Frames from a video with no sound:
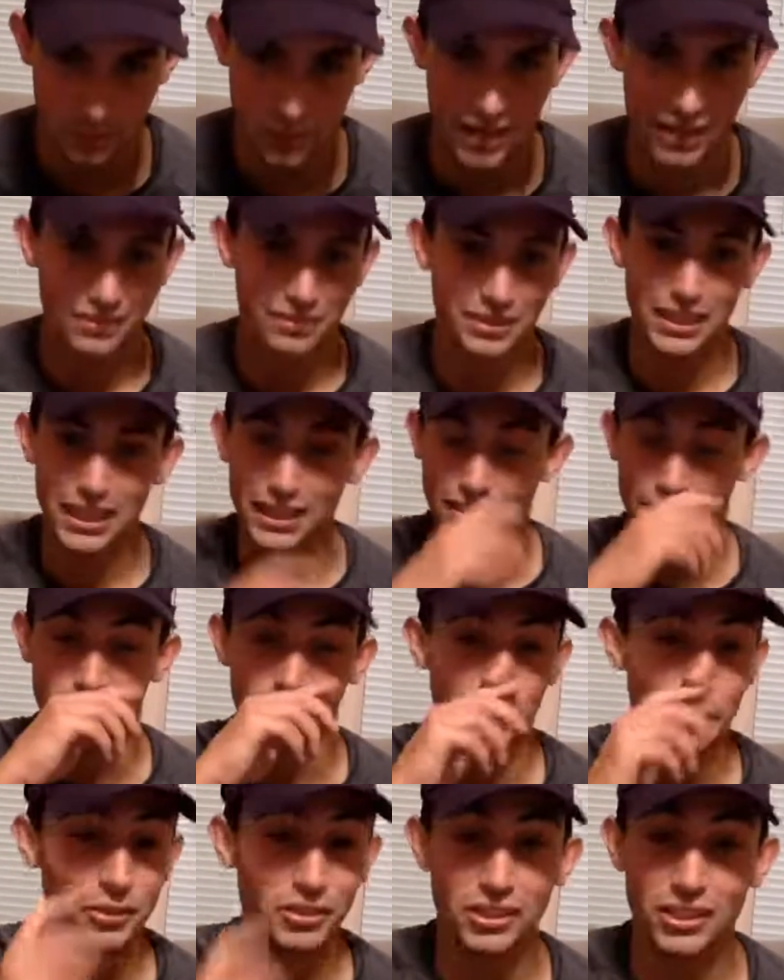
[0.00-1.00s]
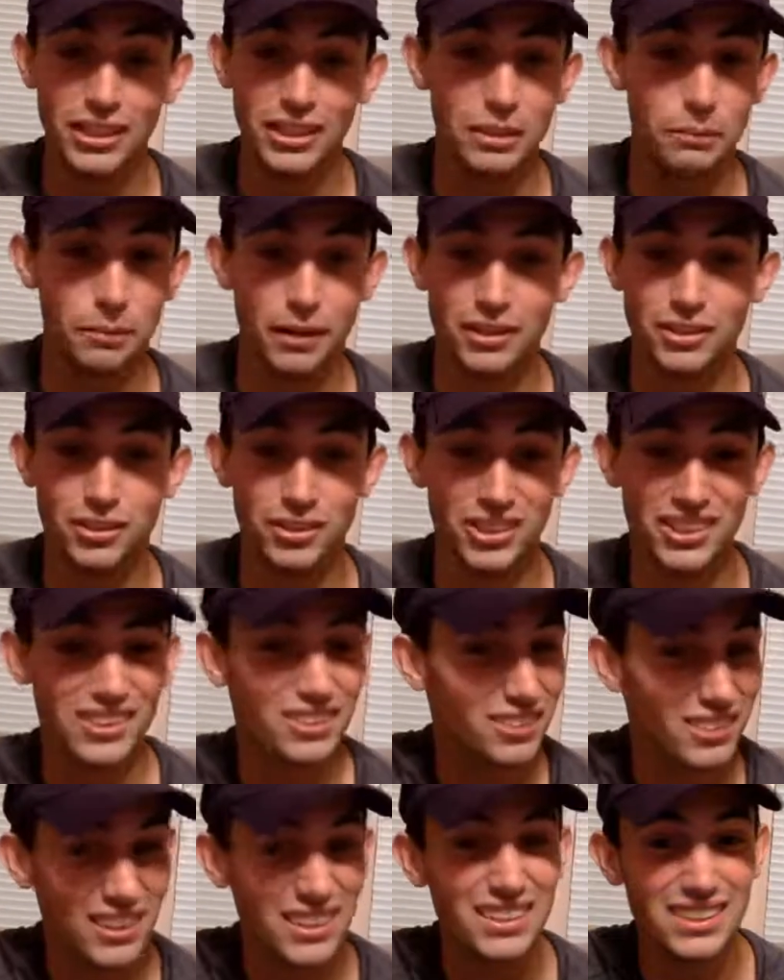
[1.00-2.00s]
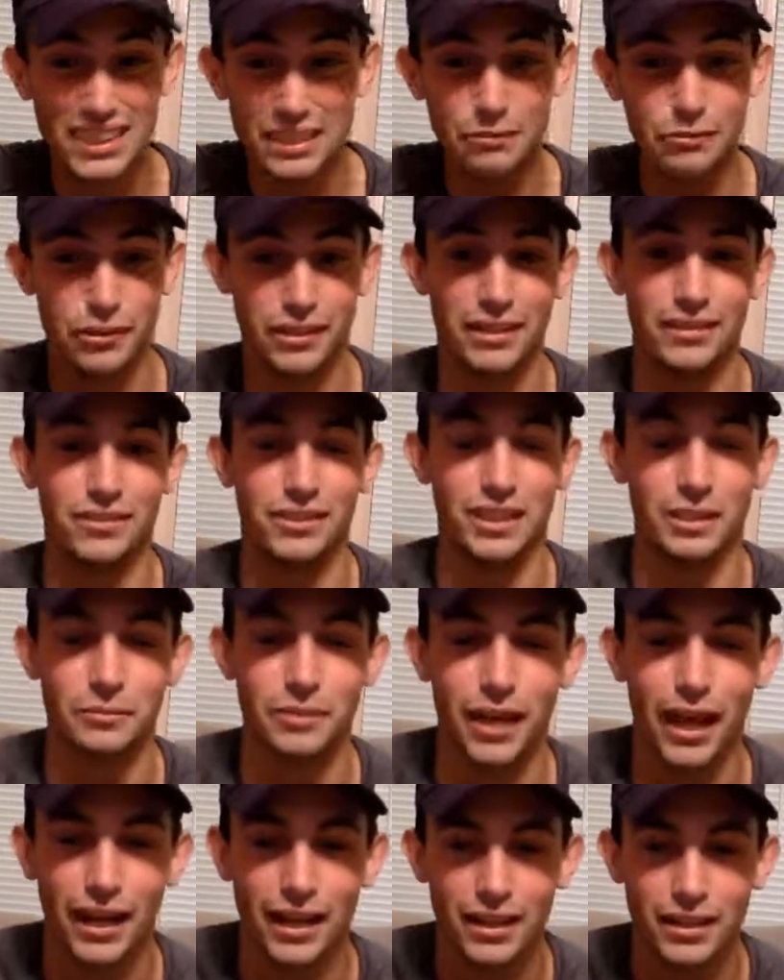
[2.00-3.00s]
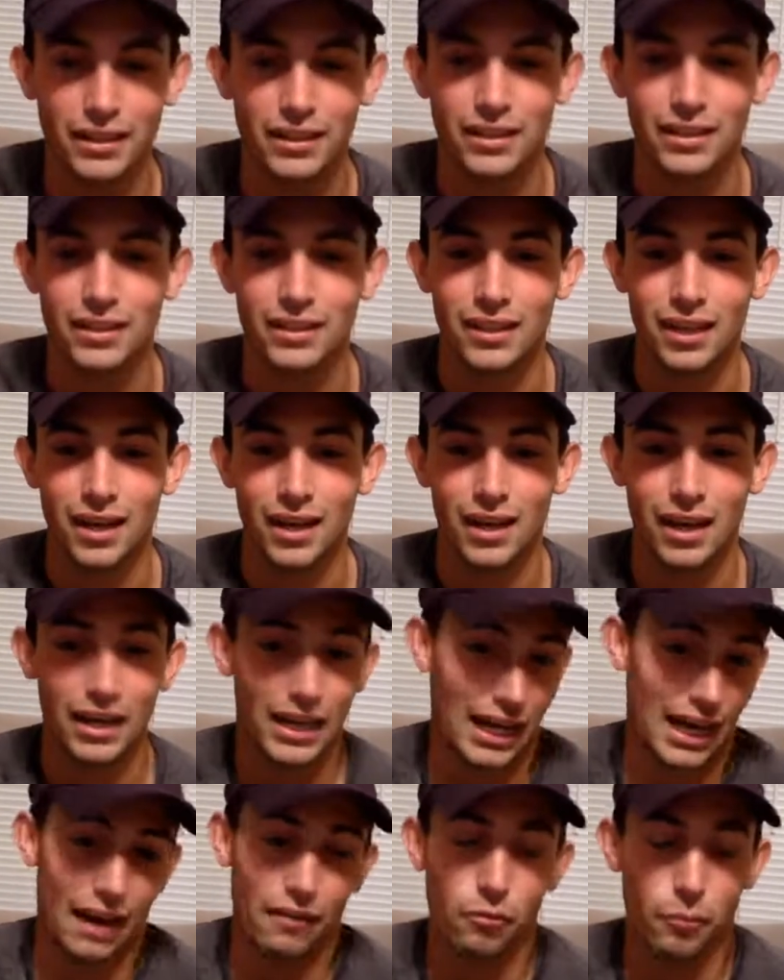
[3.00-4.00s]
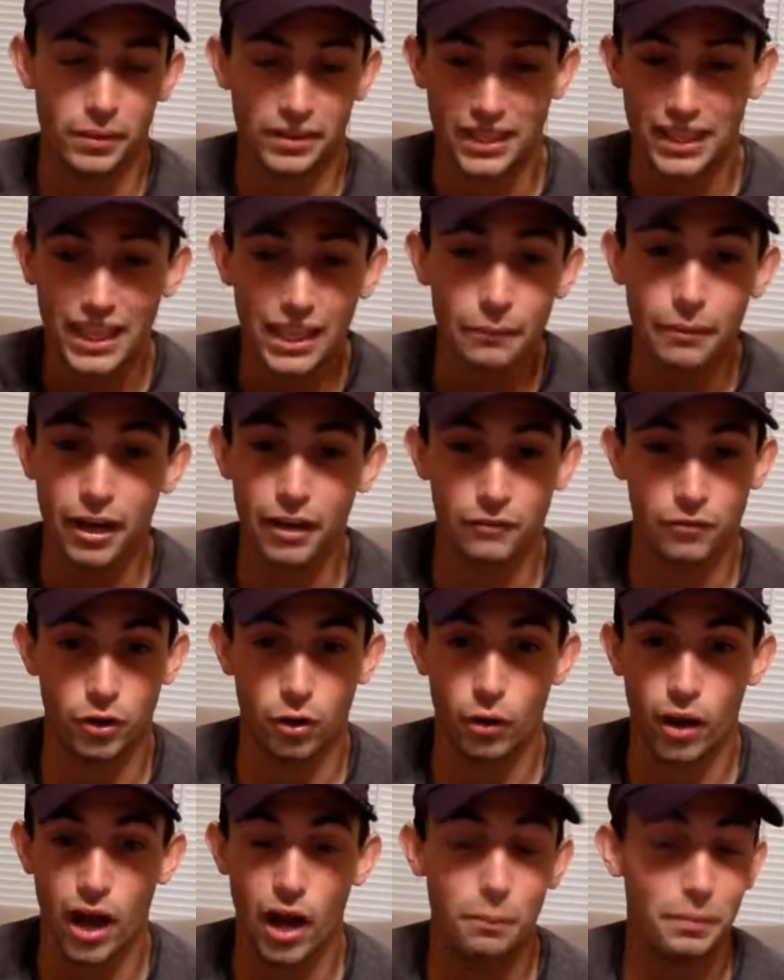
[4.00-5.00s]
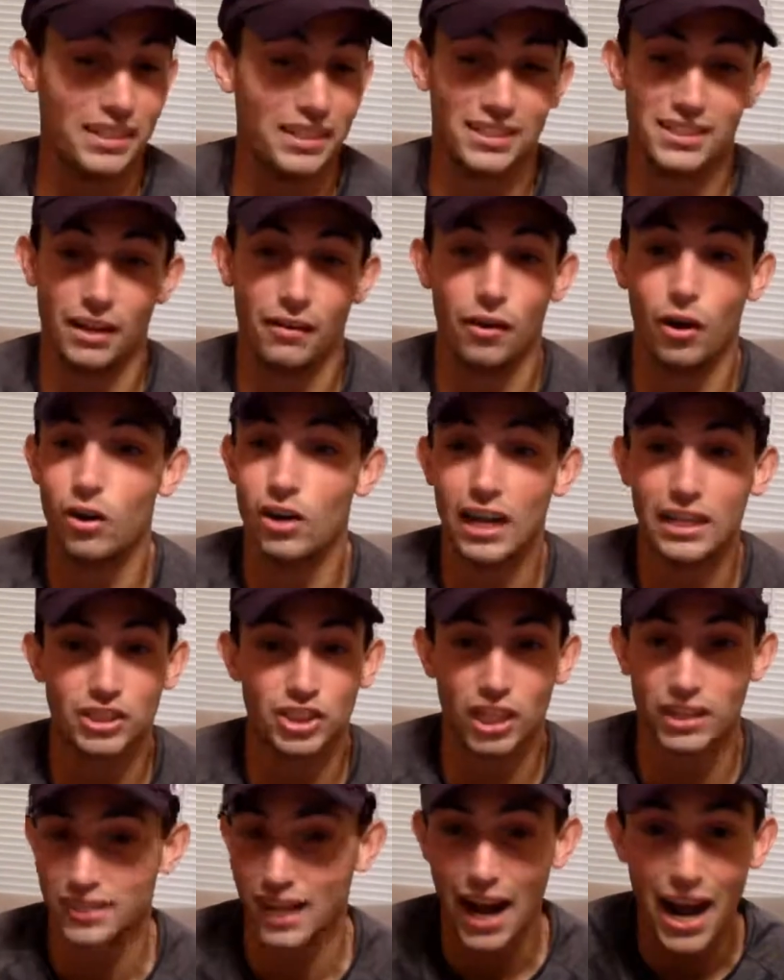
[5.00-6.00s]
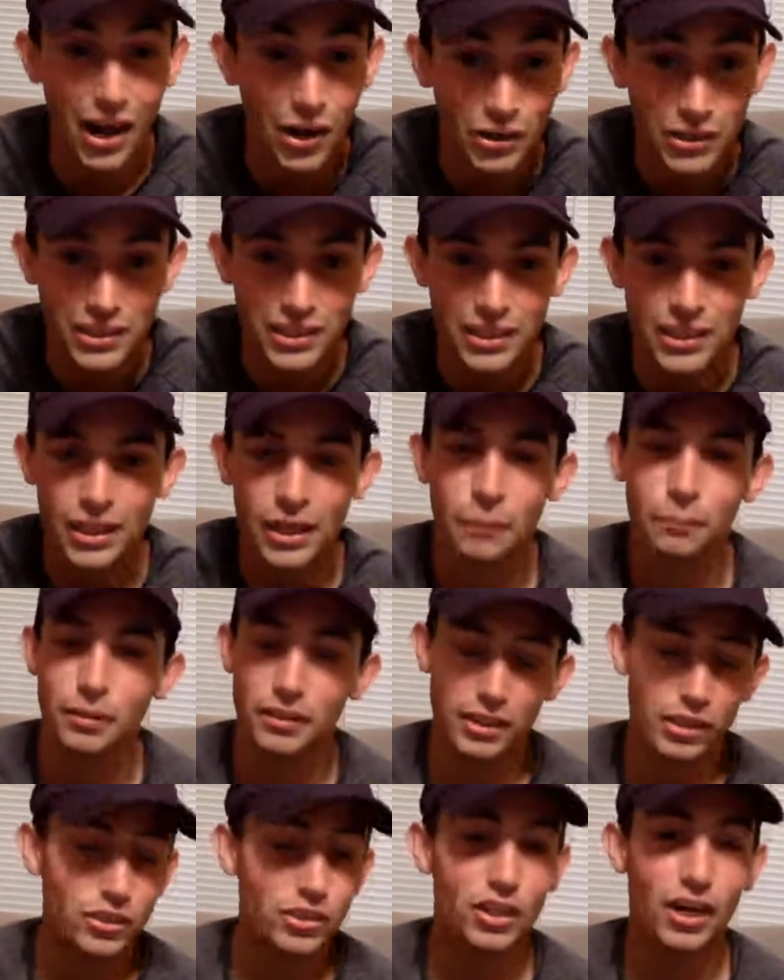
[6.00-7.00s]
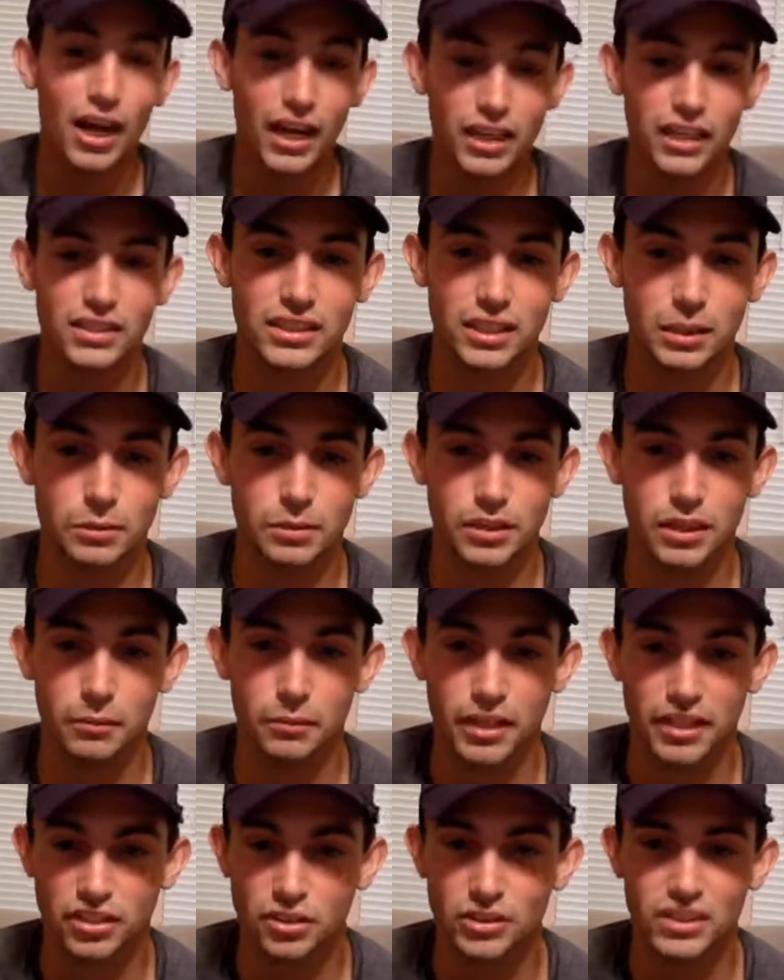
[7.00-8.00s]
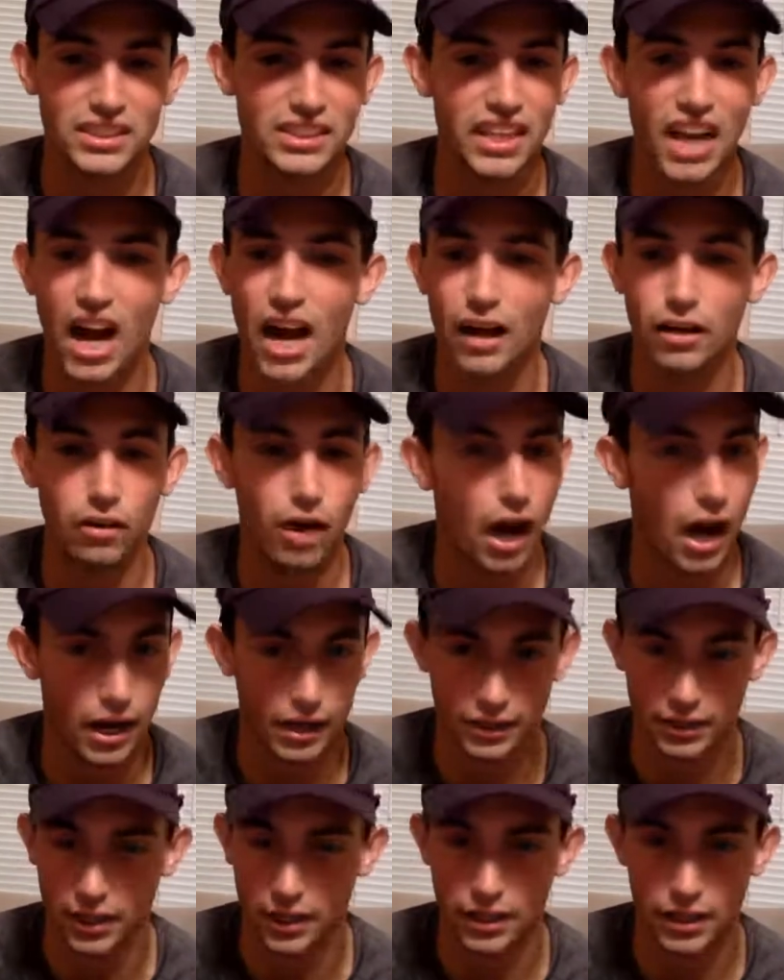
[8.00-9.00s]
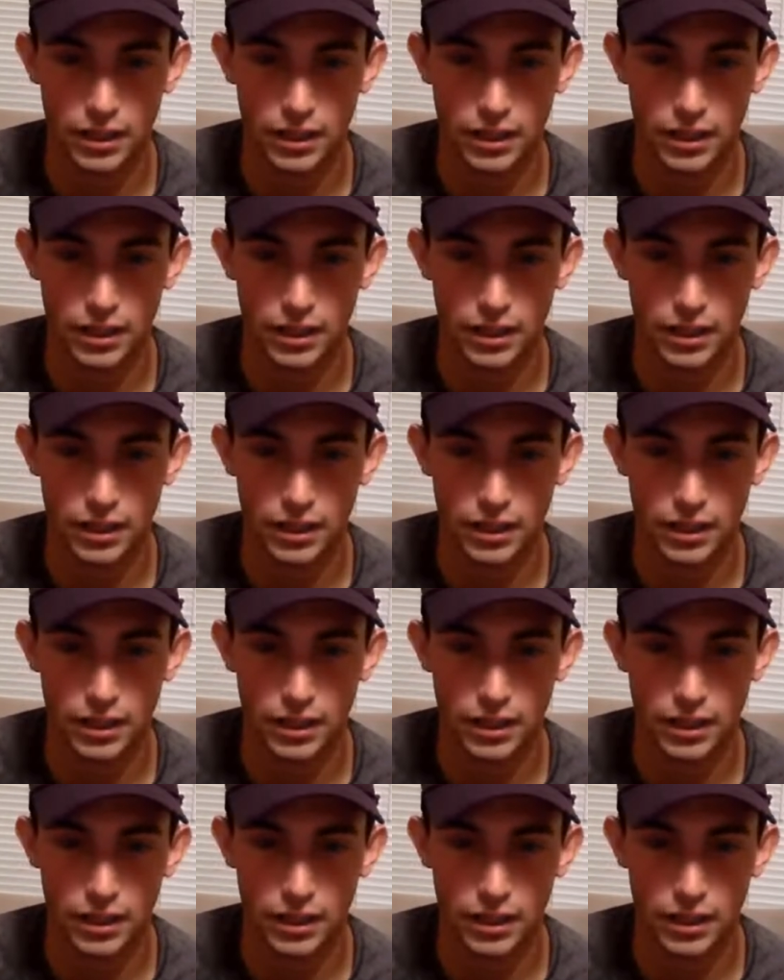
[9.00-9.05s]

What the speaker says: not. Again, the Clippers are good. The Bucks are good. There's good teams right now in the NBA. Again, I haven't been thinking about it for a while because they all got shut down. But there's a lot of teams in the NBA, so it's not a lock.